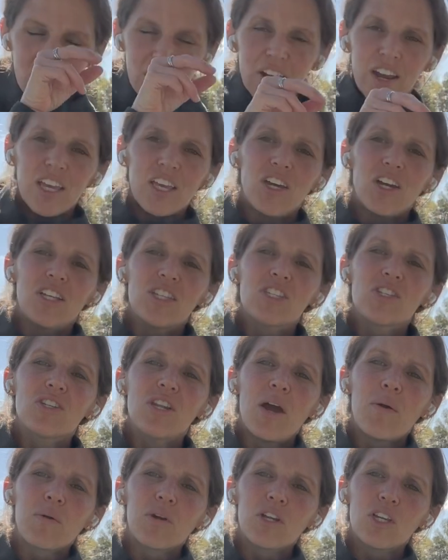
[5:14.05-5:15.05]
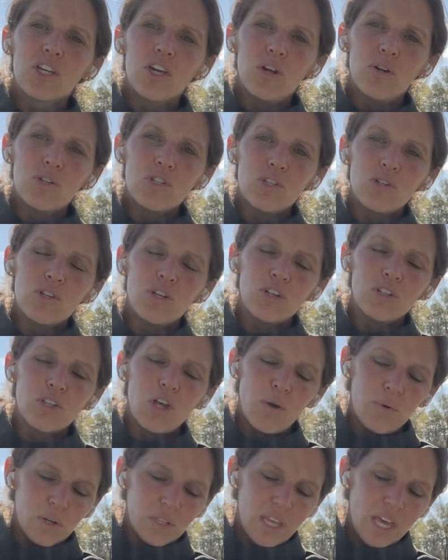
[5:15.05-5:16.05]
All right, good. So now we're gonna go to your
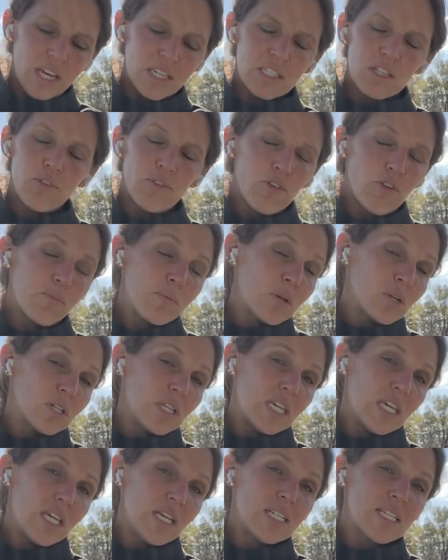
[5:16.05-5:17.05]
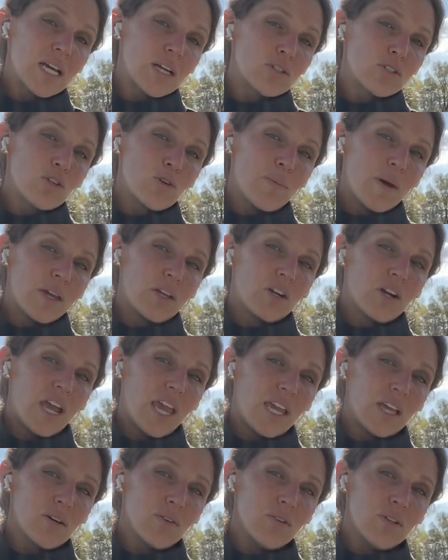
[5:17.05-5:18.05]
lower leg. So from your knee down to about your
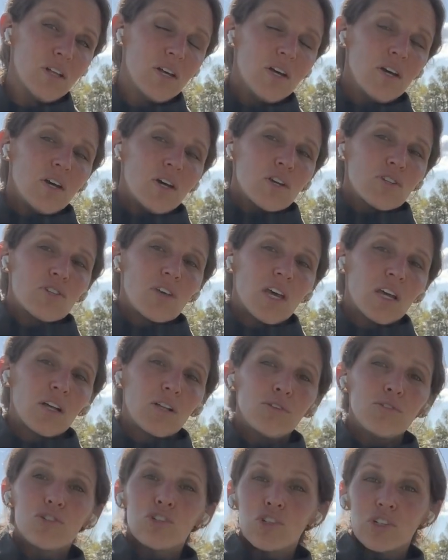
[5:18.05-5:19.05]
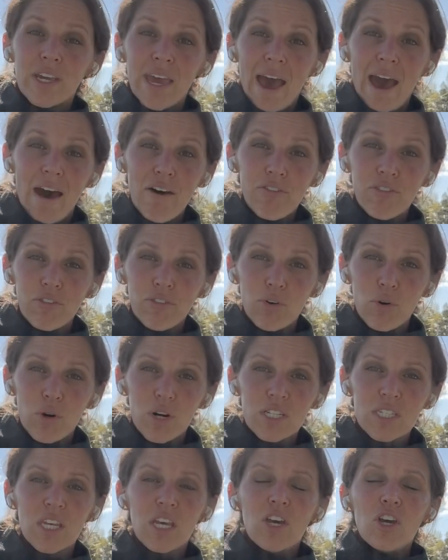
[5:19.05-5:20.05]
ankle. So that includes your calf, of
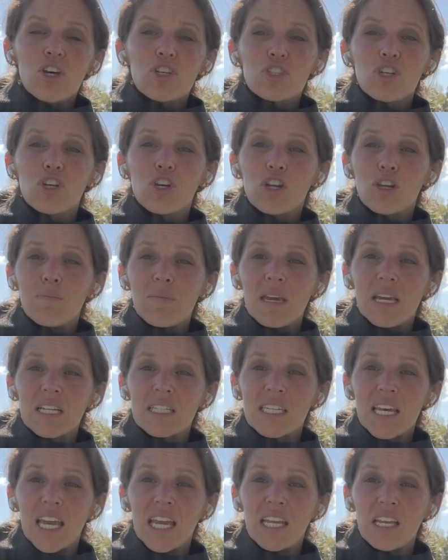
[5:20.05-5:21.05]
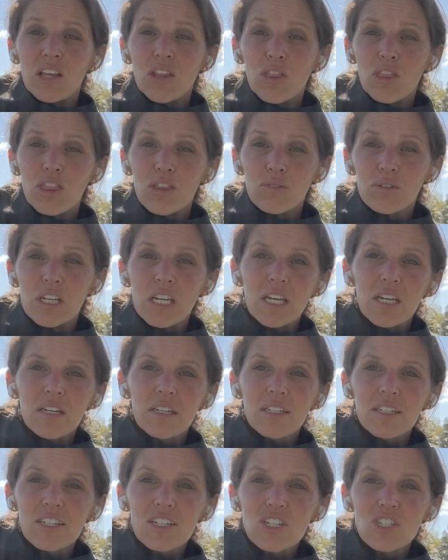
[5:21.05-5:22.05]
course. So you're gonna make it tight in 3,
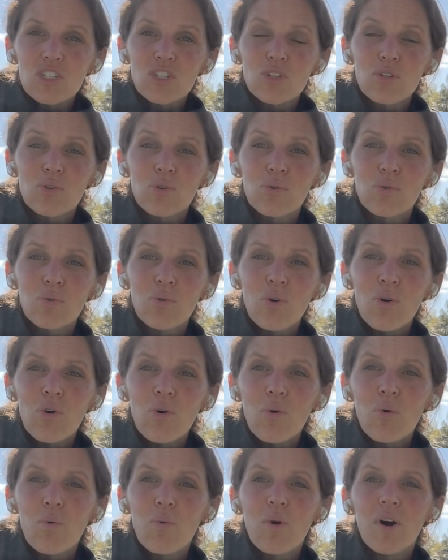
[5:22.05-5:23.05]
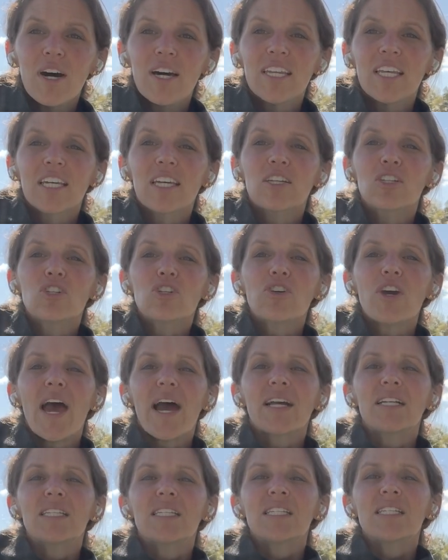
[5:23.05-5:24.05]
2, 1, and
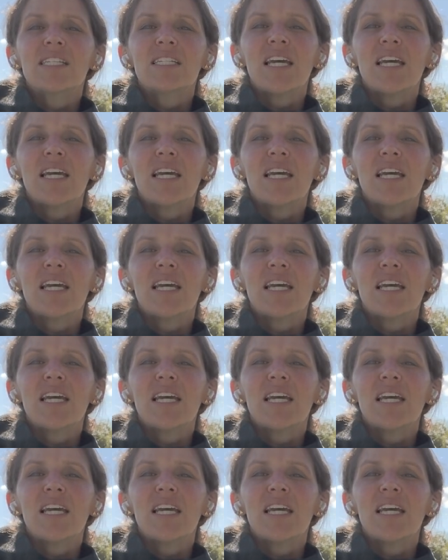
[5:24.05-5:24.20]
contract.